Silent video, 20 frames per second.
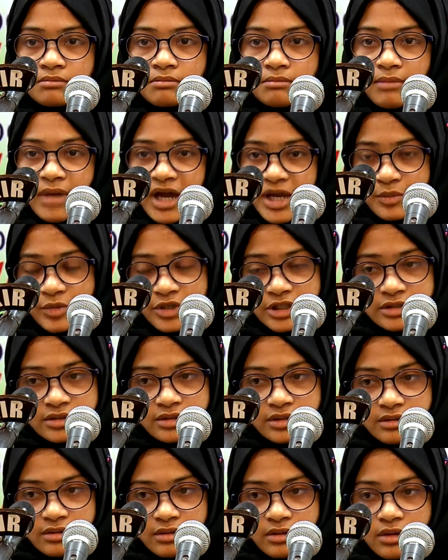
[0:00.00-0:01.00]
My mother.
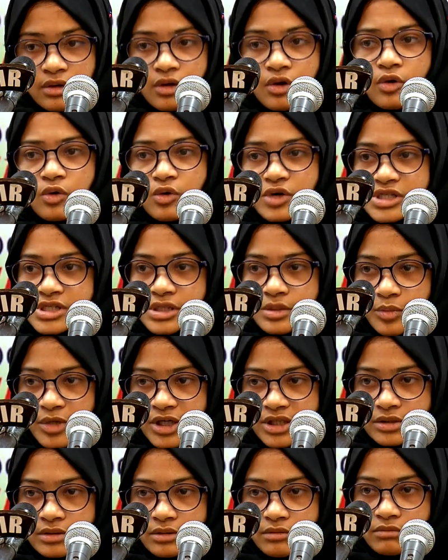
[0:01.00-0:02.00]
Who is the
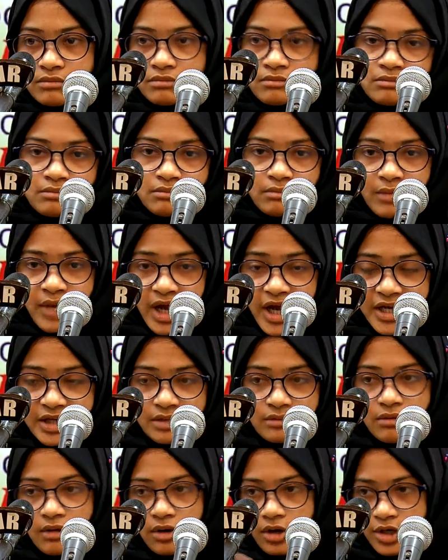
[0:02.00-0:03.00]
mother?
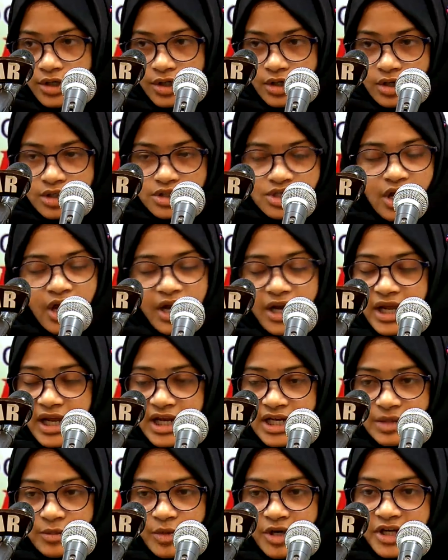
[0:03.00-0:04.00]
Mine or yours or
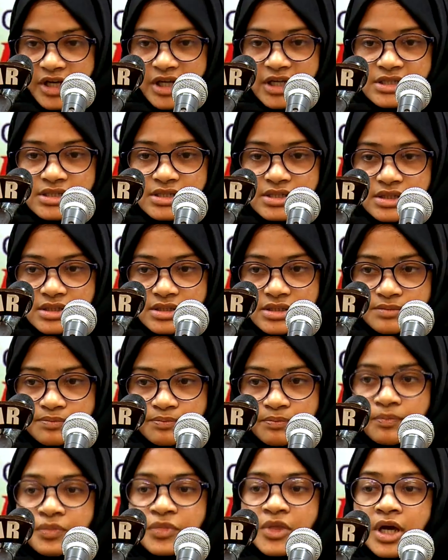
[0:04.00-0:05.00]
anybody else's?
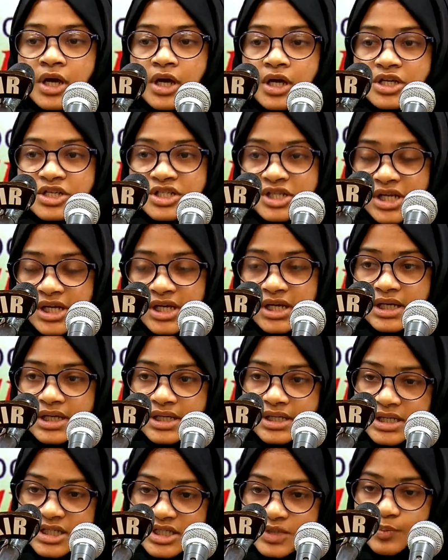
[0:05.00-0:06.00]

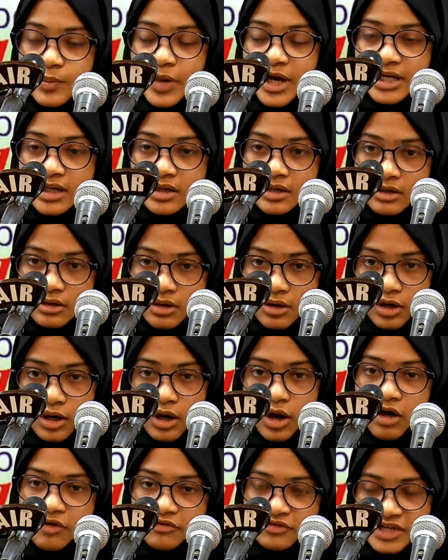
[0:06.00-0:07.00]
She is but a girl
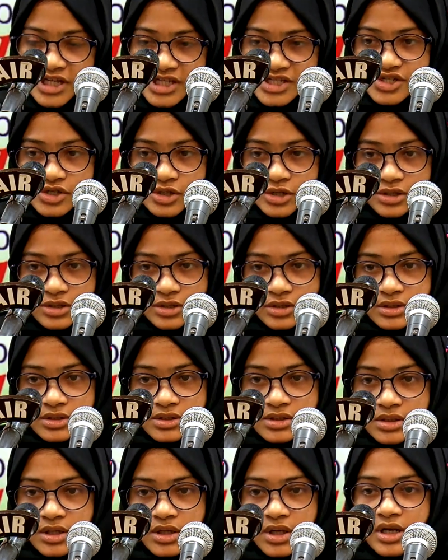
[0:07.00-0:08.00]
of yesteryears.
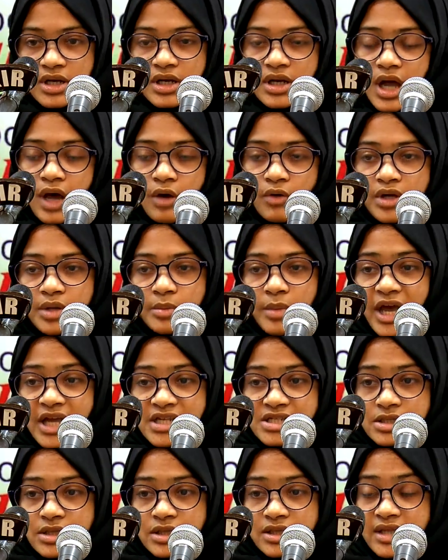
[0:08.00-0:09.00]
Now
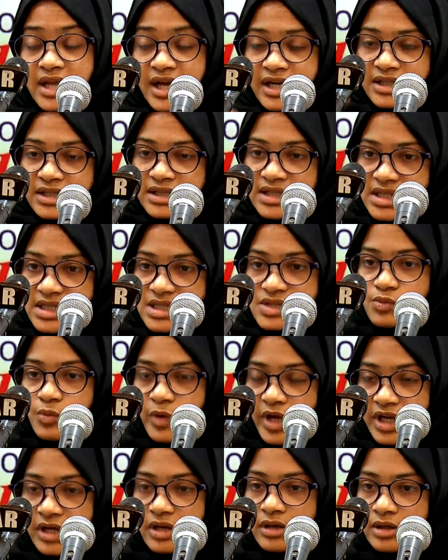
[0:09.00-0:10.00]
imagine that this
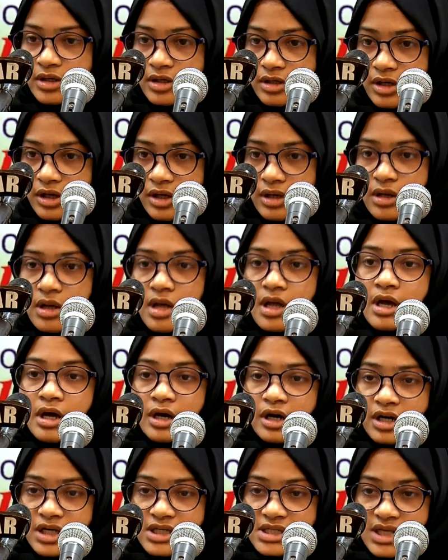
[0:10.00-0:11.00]
very girl
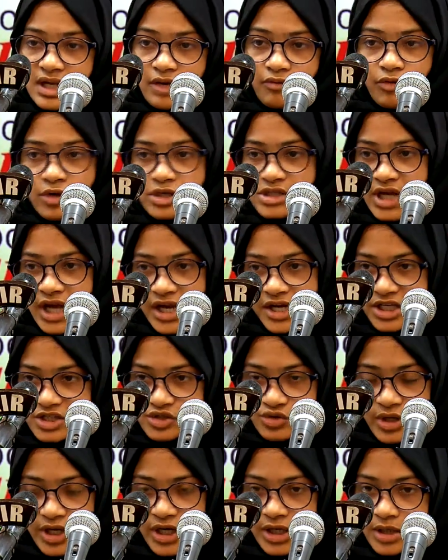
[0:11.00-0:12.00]
herself was
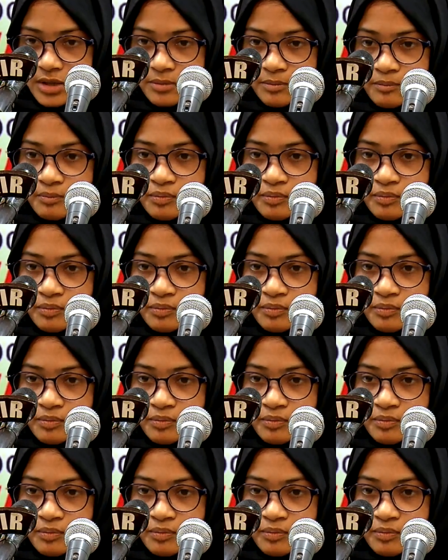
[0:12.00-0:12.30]
uneducated.